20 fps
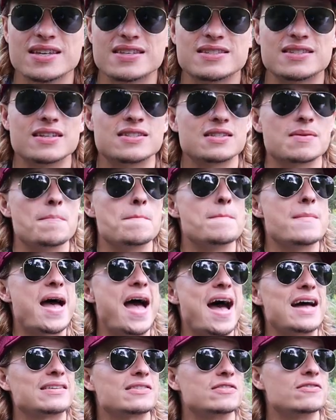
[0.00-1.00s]
sits a
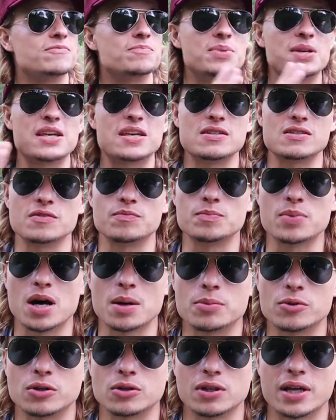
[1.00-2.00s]
massive piece of
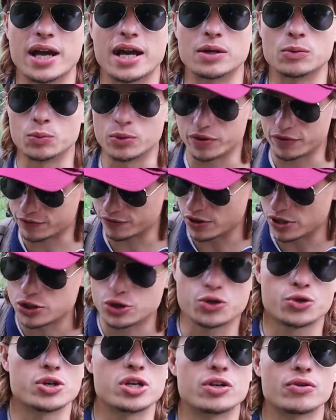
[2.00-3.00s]
public land with
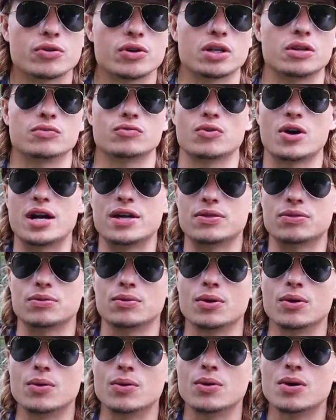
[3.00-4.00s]
French Creek running right
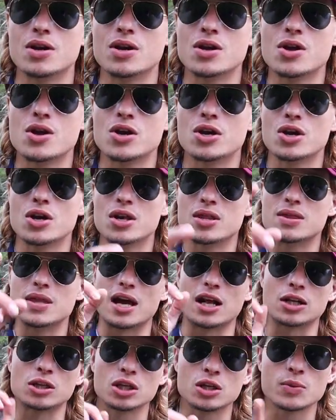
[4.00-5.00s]
through.
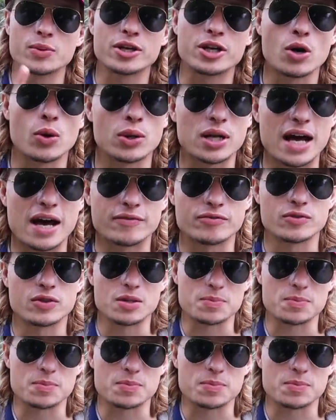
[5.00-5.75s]
Not only are we going after